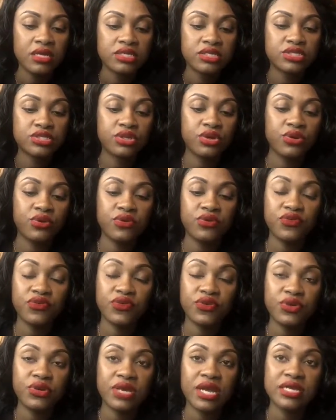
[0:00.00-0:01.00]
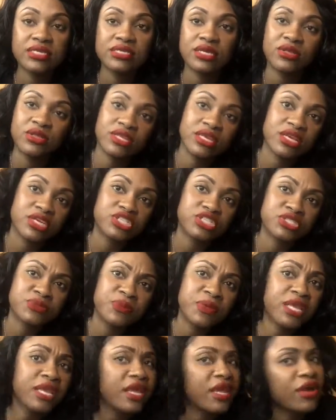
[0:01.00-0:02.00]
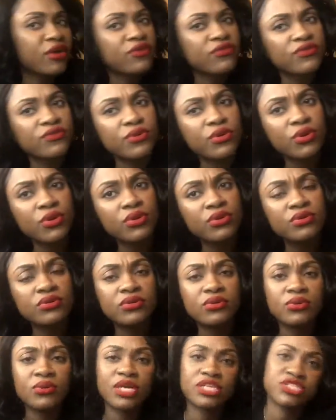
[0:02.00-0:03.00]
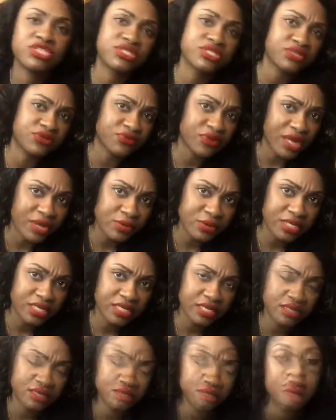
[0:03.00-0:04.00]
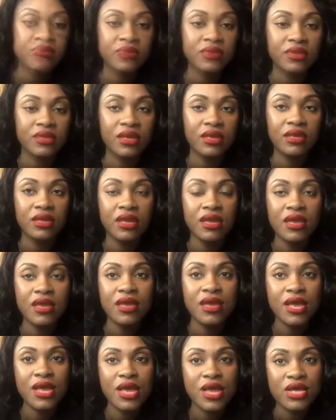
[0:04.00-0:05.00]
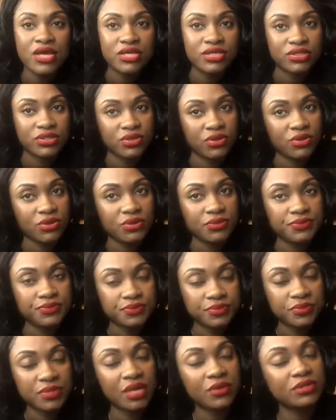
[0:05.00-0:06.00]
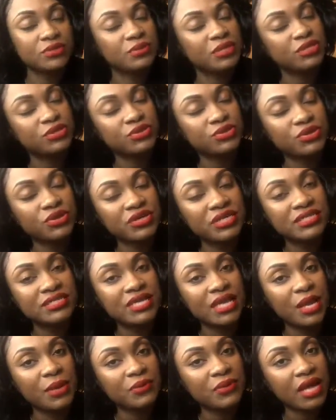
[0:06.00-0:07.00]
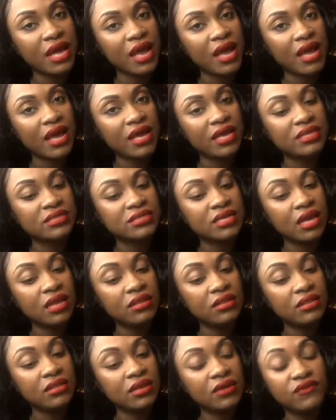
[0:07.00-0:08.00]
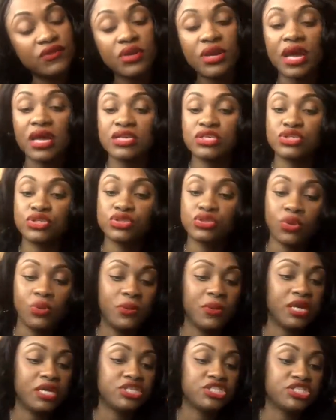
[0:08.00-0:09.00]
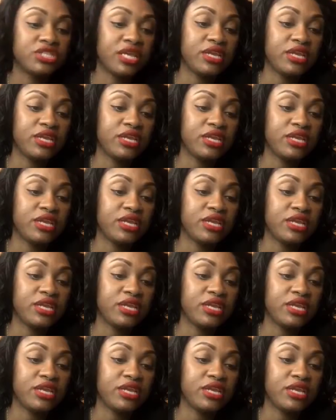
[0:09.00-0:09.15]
So for you guys out there, just be careful, watch your surroundings. So that was my story time, guys. I love you guys so much.